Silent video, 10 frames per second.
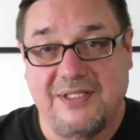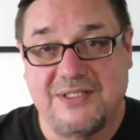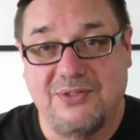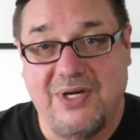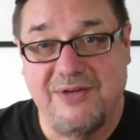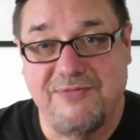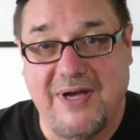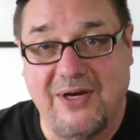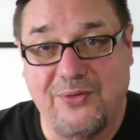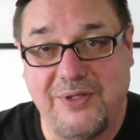So I
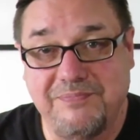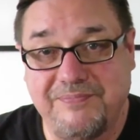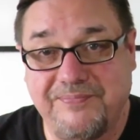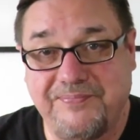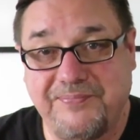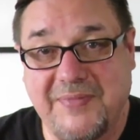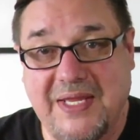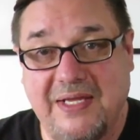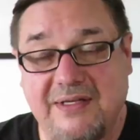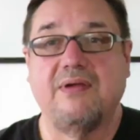follow him.
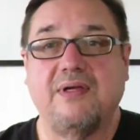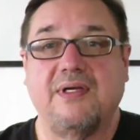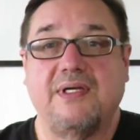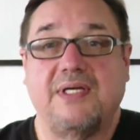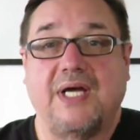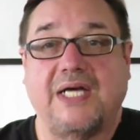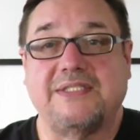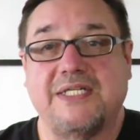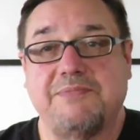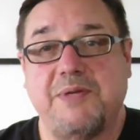I
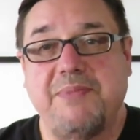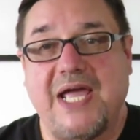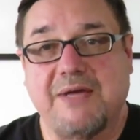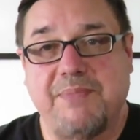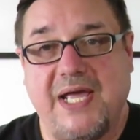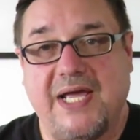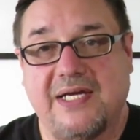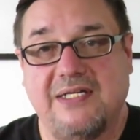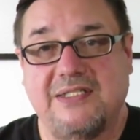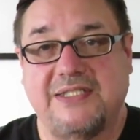take my
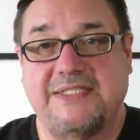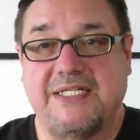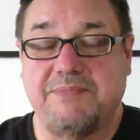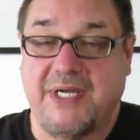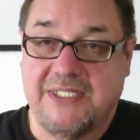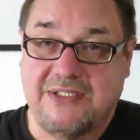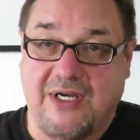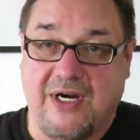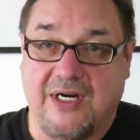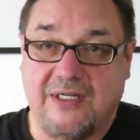backpack, I take my
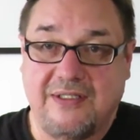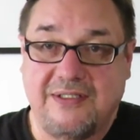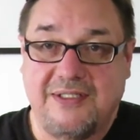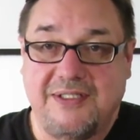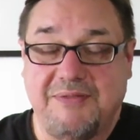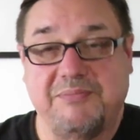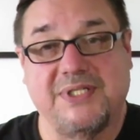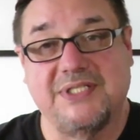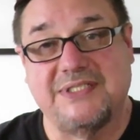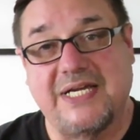guitar,
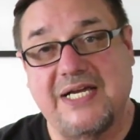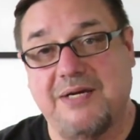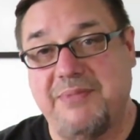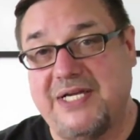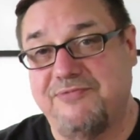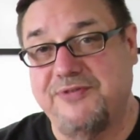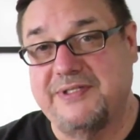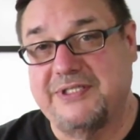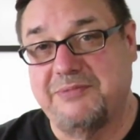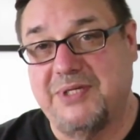because I got a bad
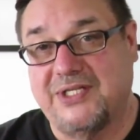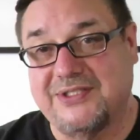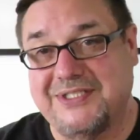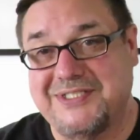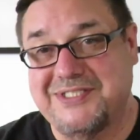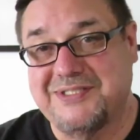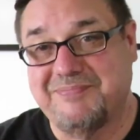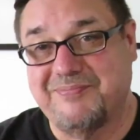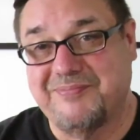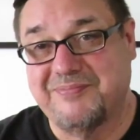feeling about
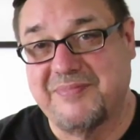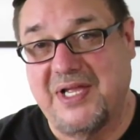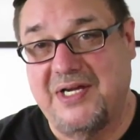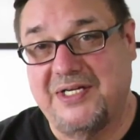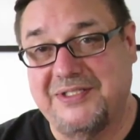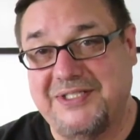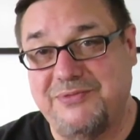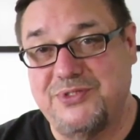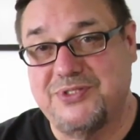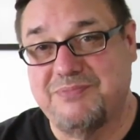this. Uh, he
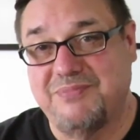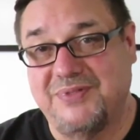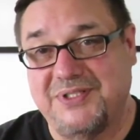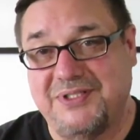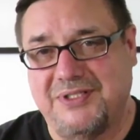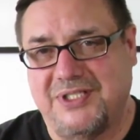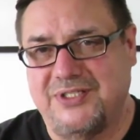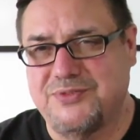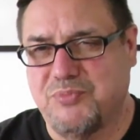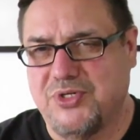was, he
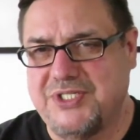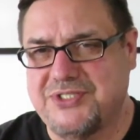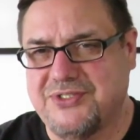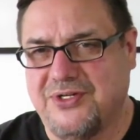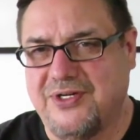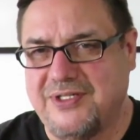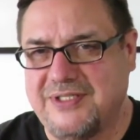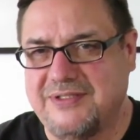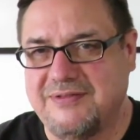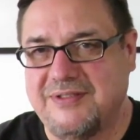was pretty stern,
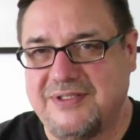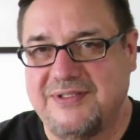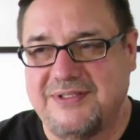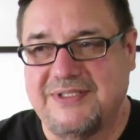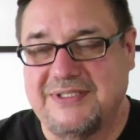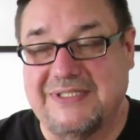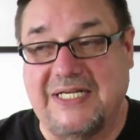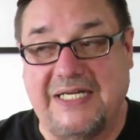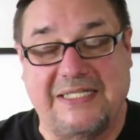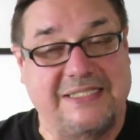and,
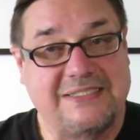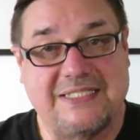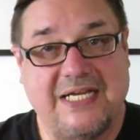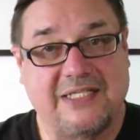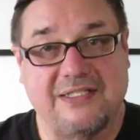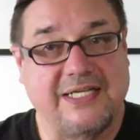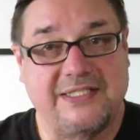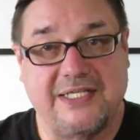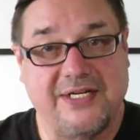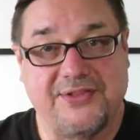and he's not
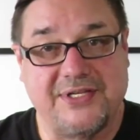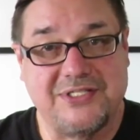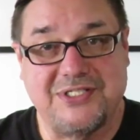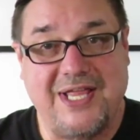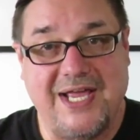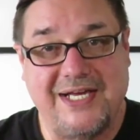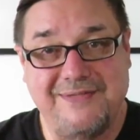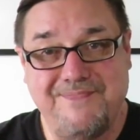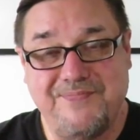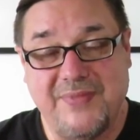letting anything slide.